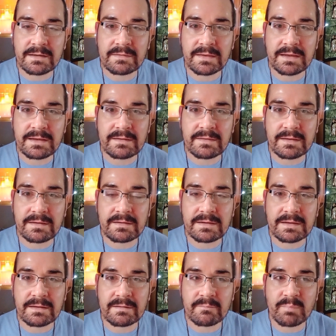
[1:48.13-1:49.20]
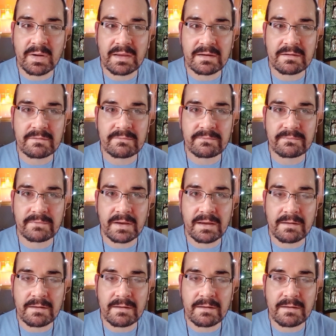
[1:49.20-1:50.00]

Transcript: the plug of